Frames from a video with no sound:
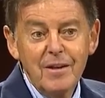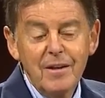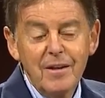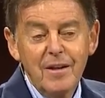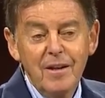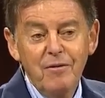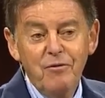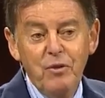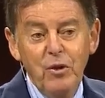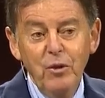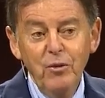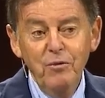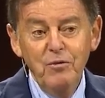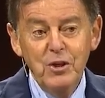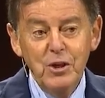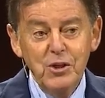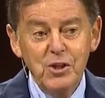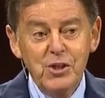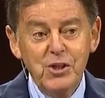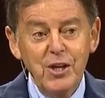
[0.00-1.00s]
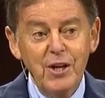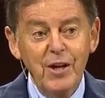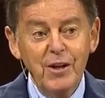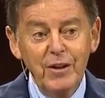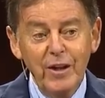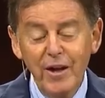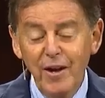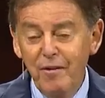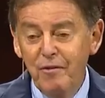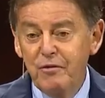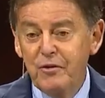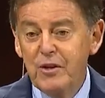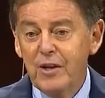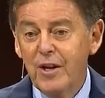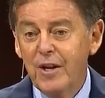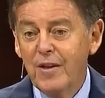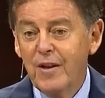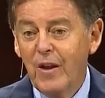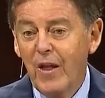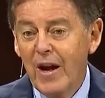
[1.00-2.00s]
If you've just uh, lived
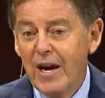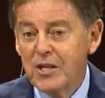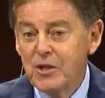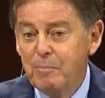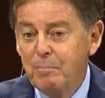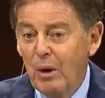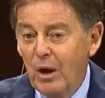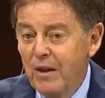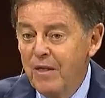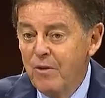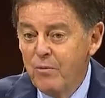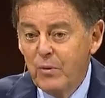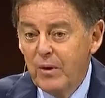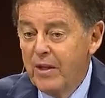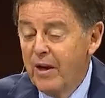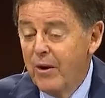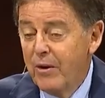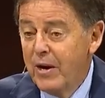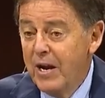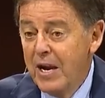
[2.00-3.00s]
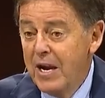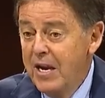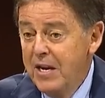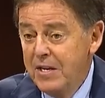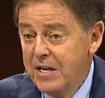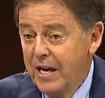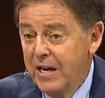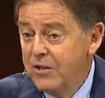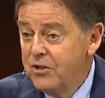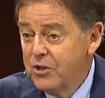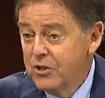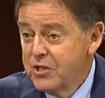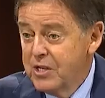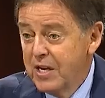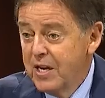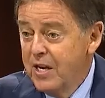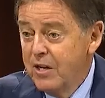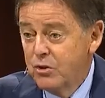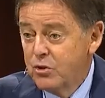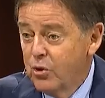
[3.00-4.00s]
uh, the last month without any dangers,
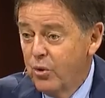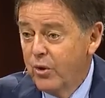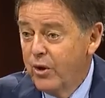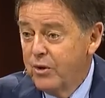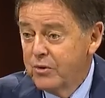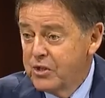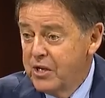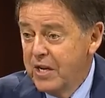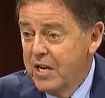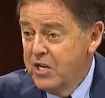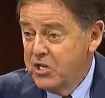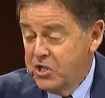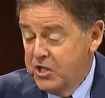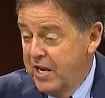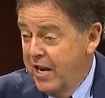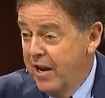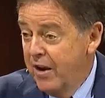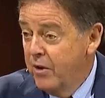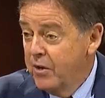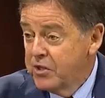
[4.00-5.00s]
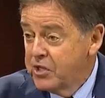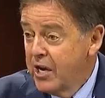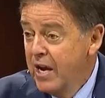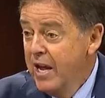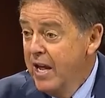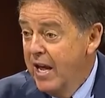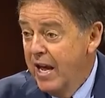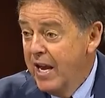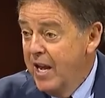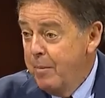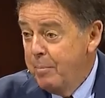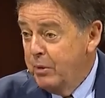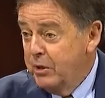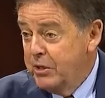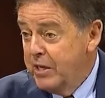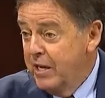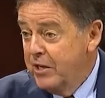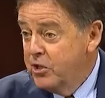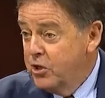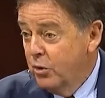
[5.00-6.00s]
any toils, any snares, any
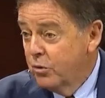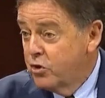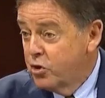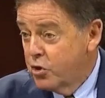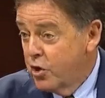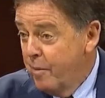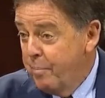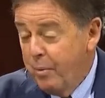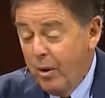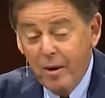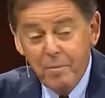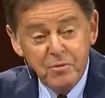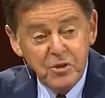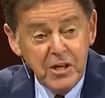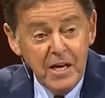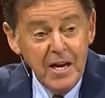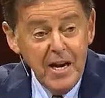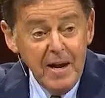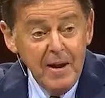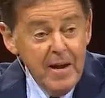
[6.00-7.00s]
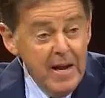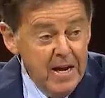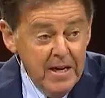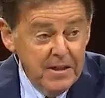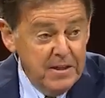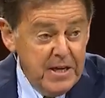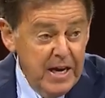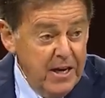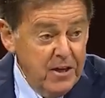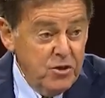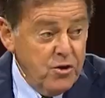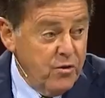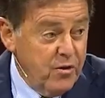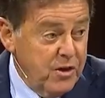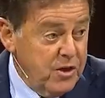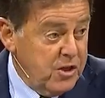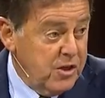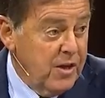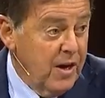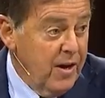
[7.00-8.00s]
potential trip ups, any
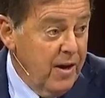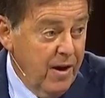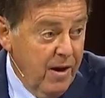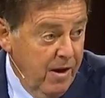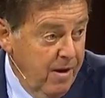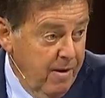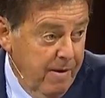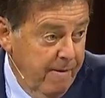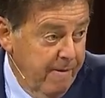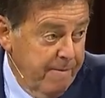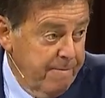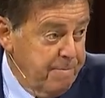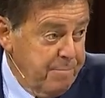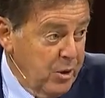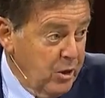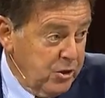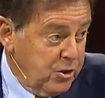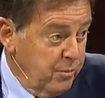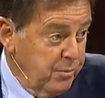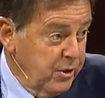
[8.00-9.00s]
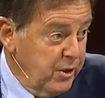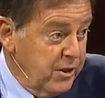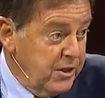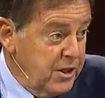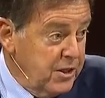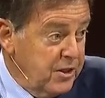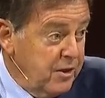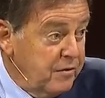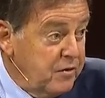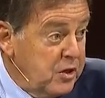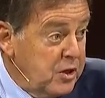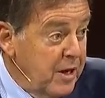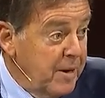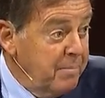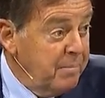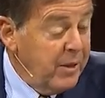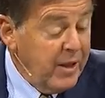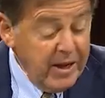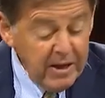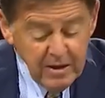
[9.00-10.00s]
dangerous uh, uh, possibilities of
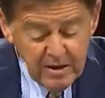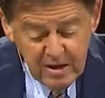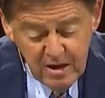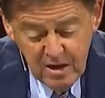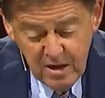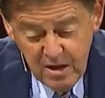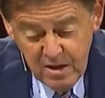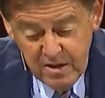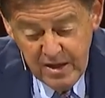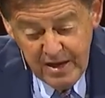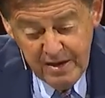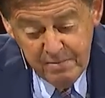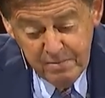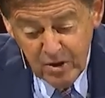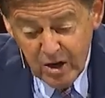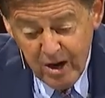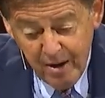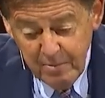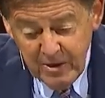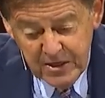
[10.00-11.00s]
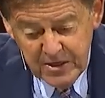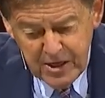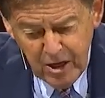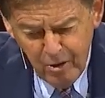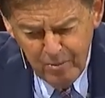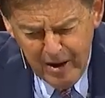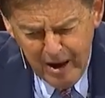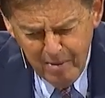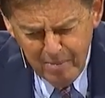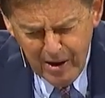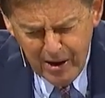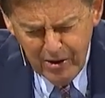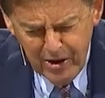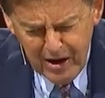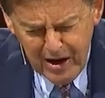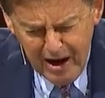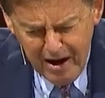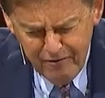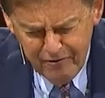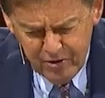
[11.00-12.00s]
stumbling, then come and tell me about
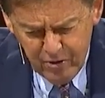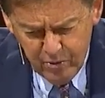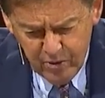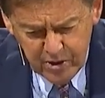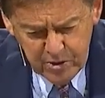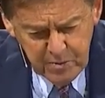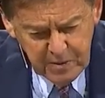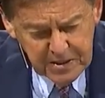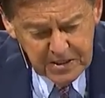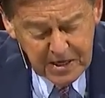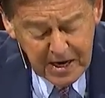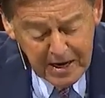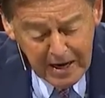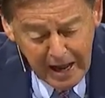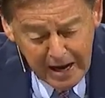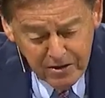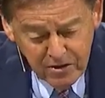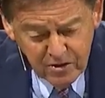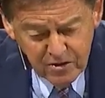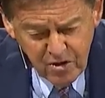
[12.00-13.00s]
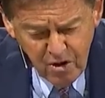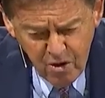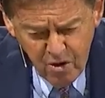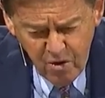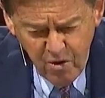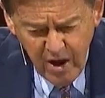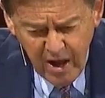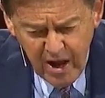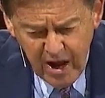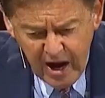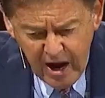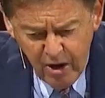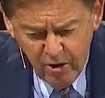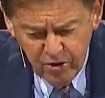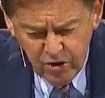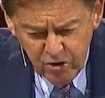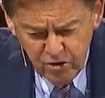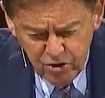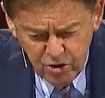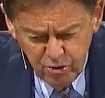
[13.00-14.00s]
it afterwards because I'd like to know how
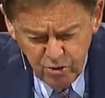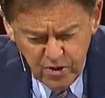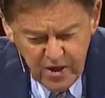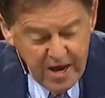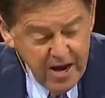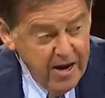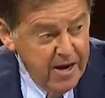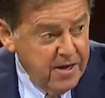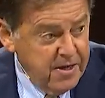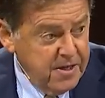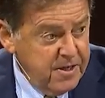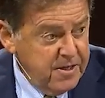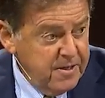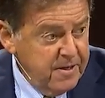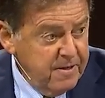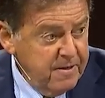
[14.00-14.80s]
you do that.